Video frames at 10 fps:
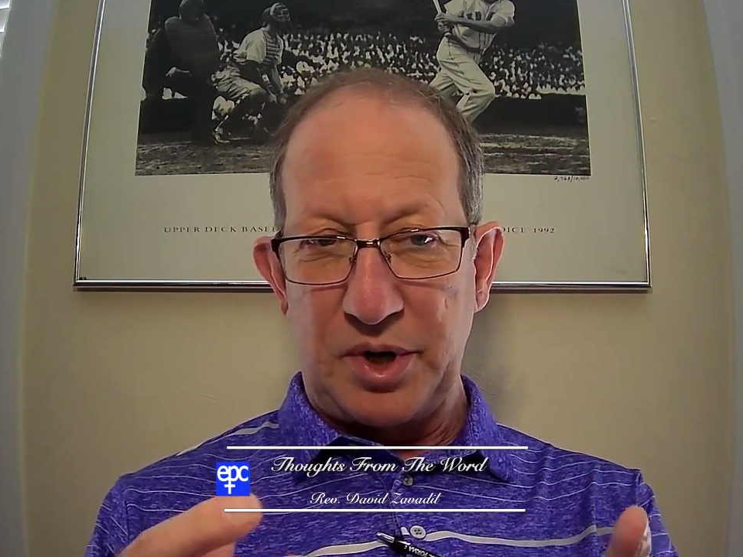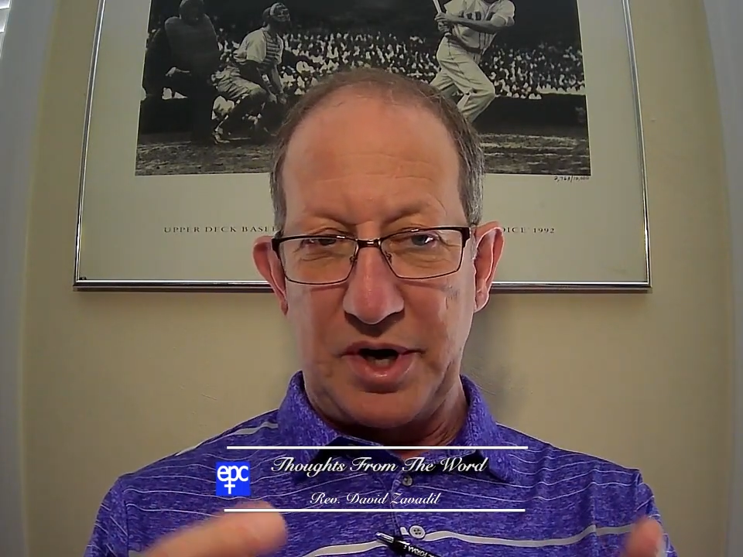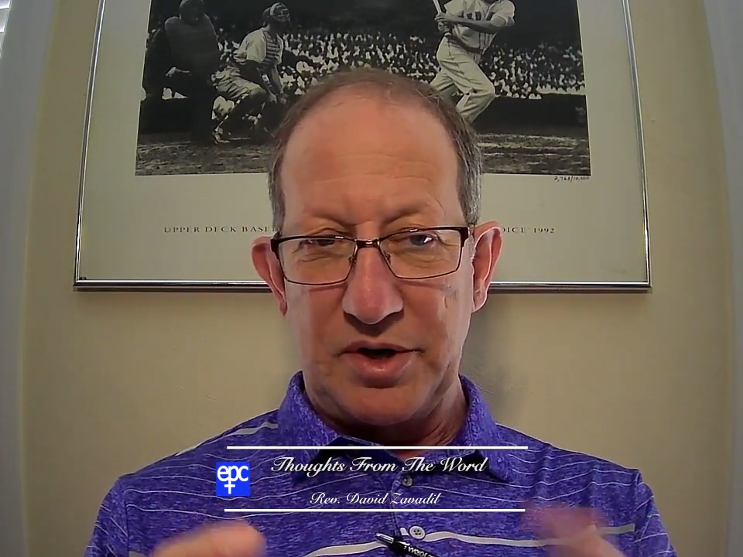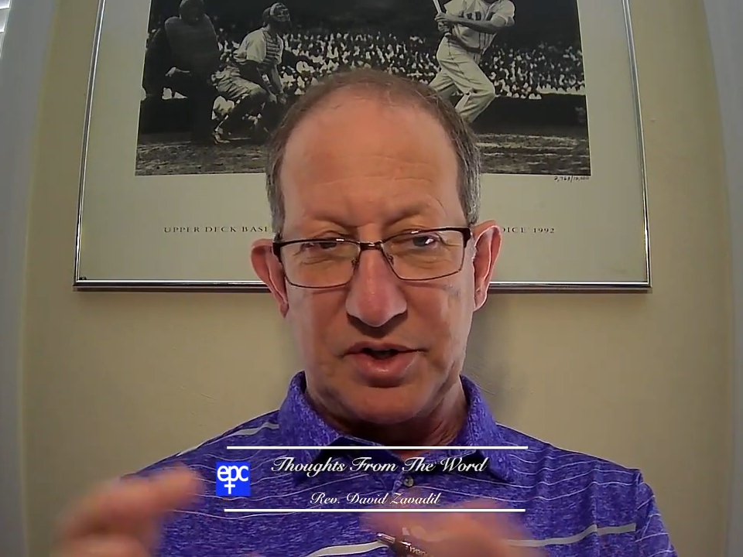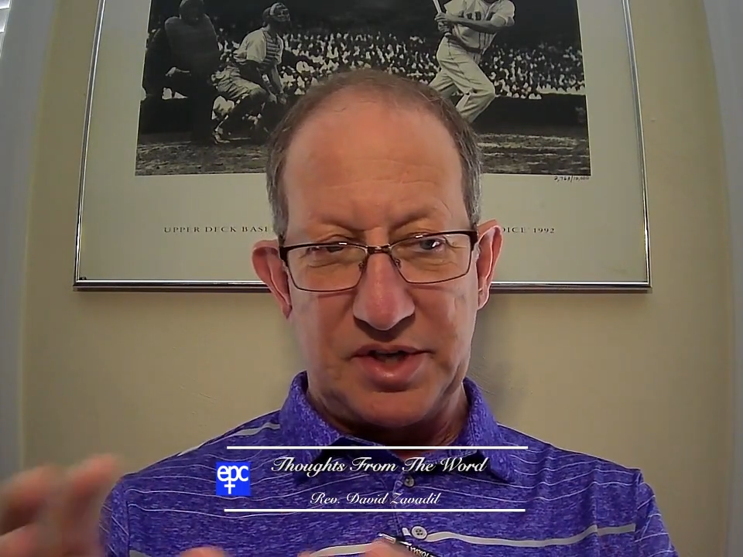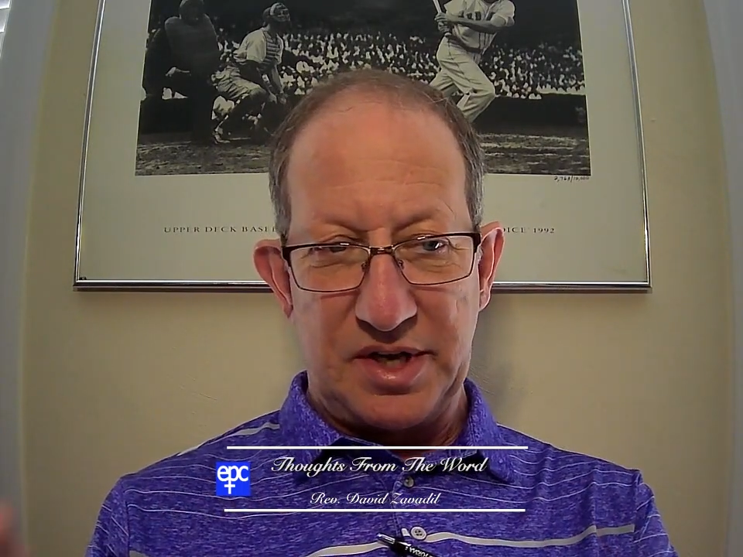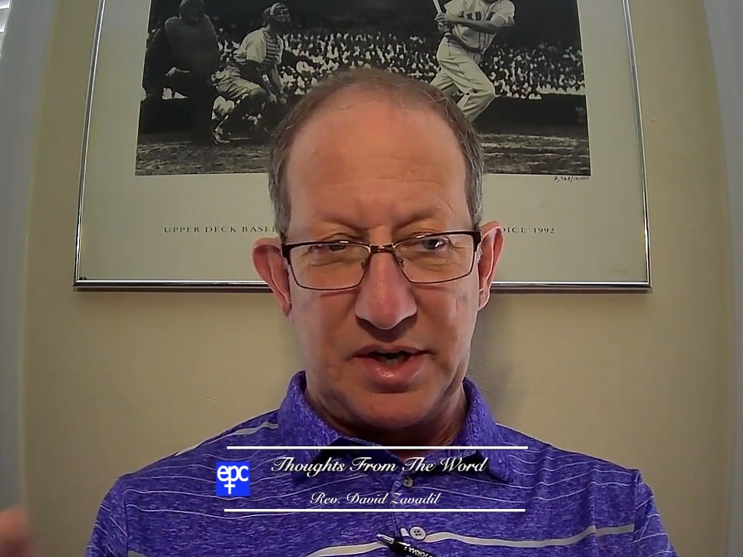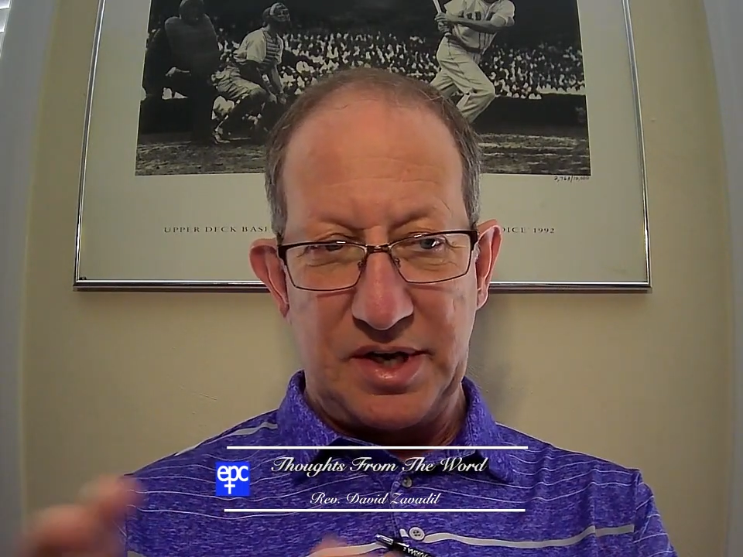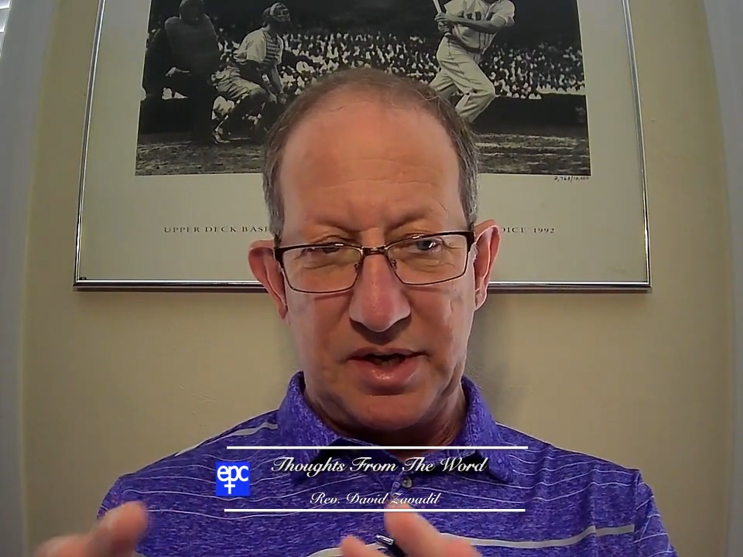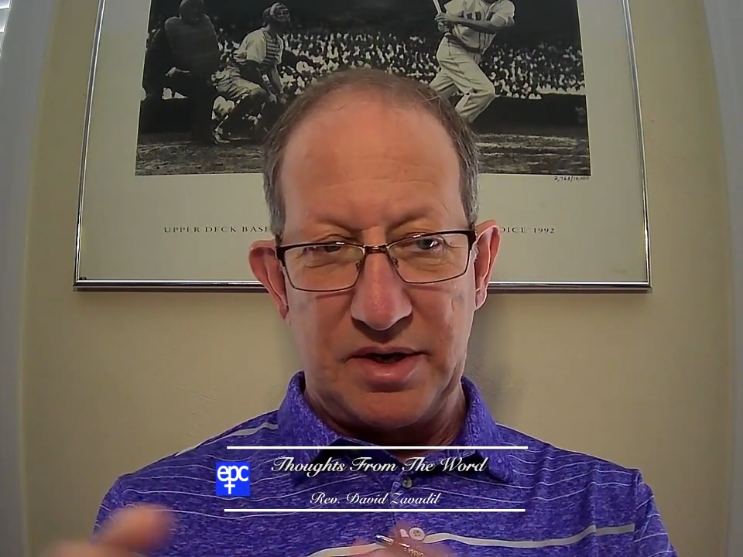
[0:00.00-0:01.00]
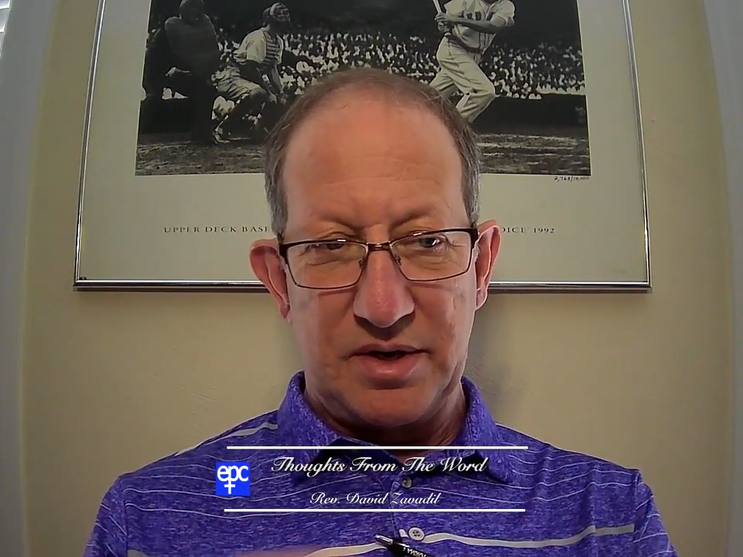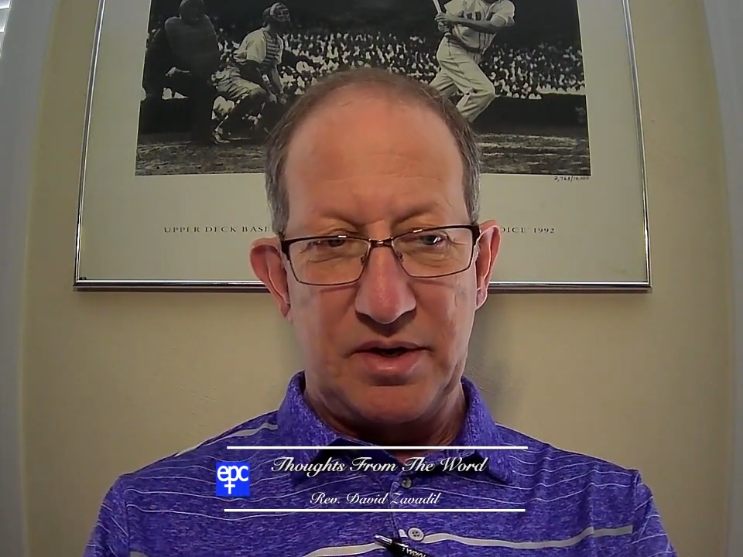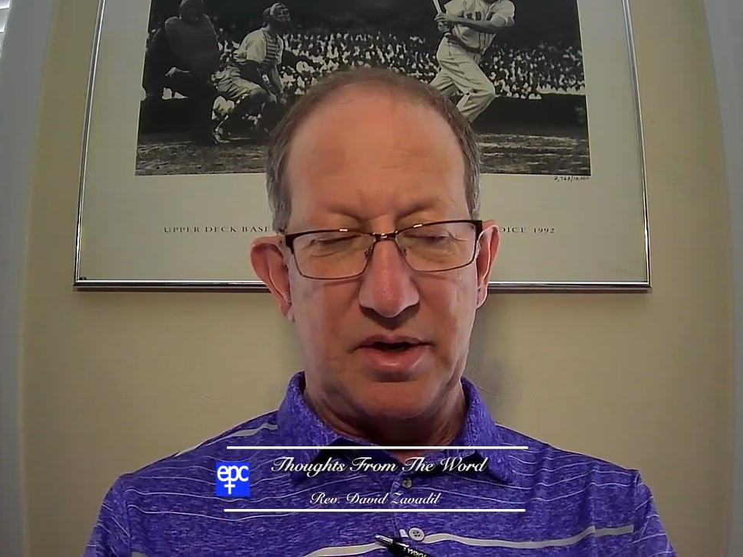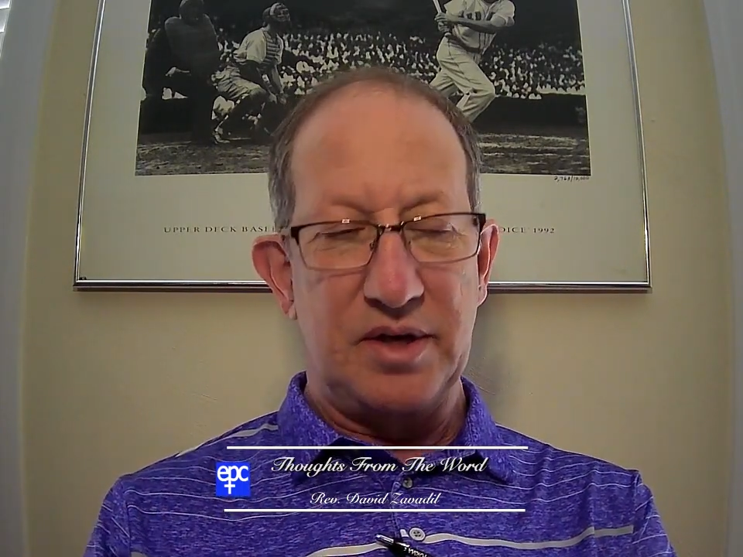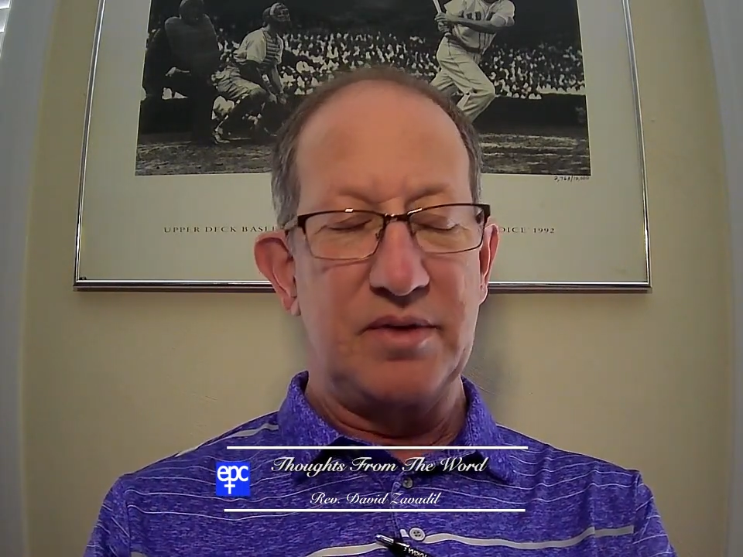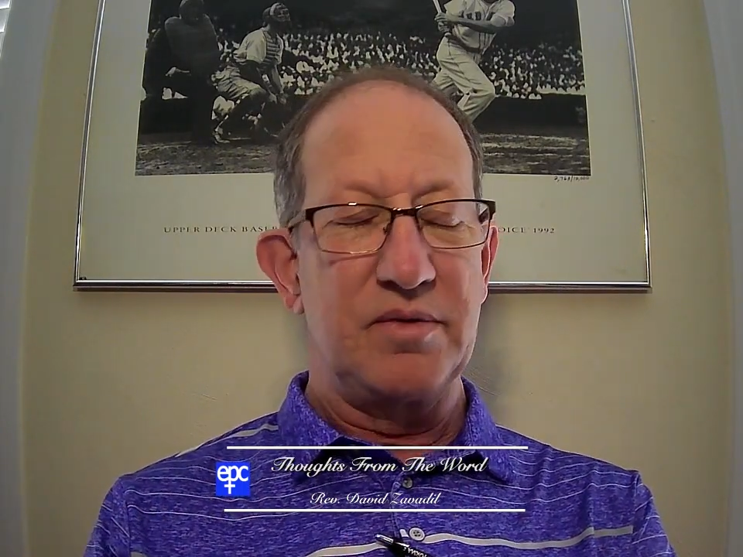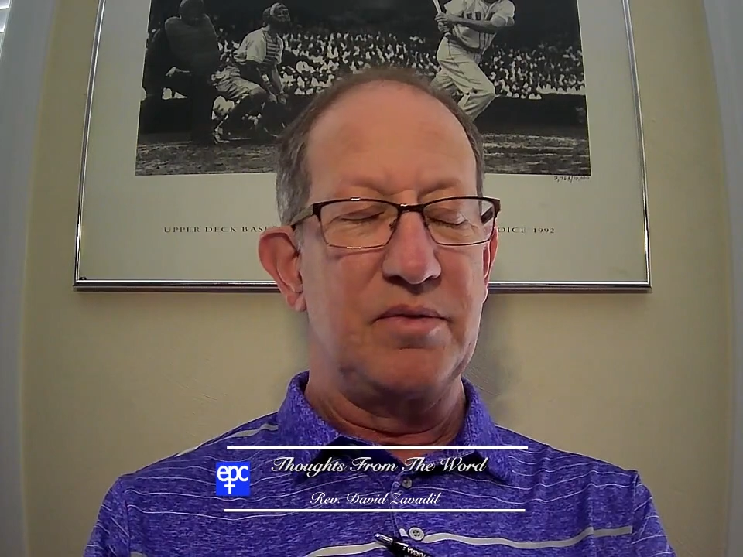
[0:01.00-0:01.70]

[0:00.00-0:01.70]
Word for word: prayers and, and uh,